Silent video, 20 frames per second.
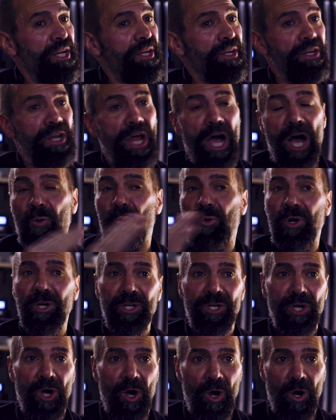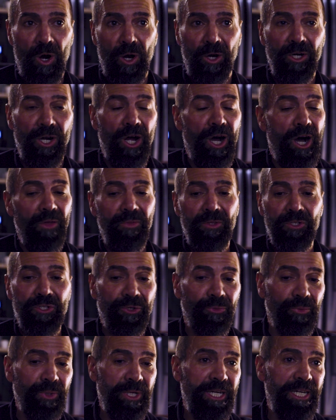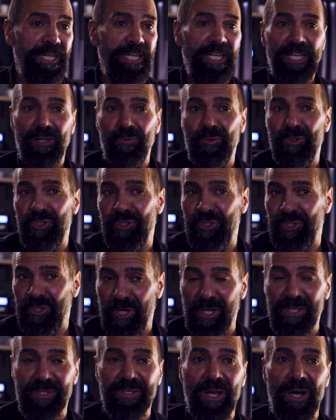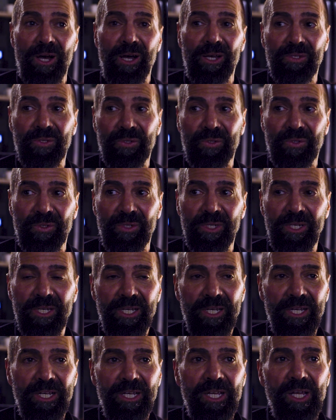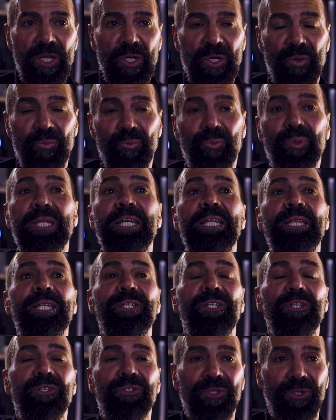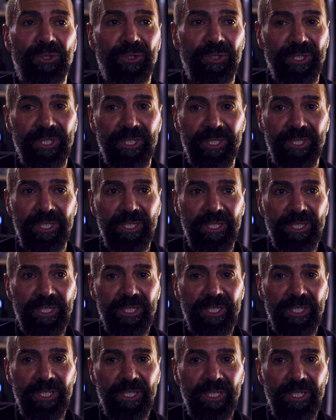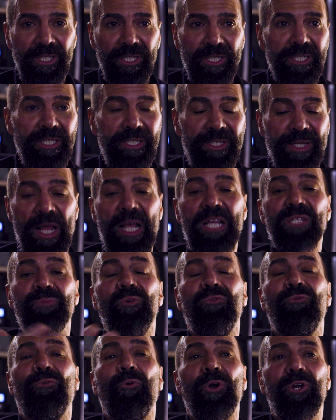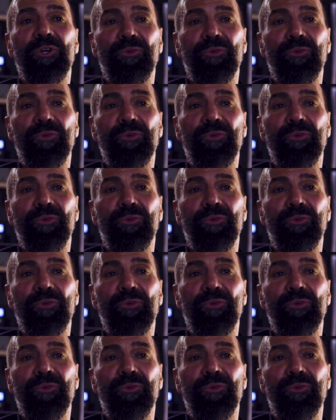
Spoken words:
not one car on the street. It was just us, completely deserted, days before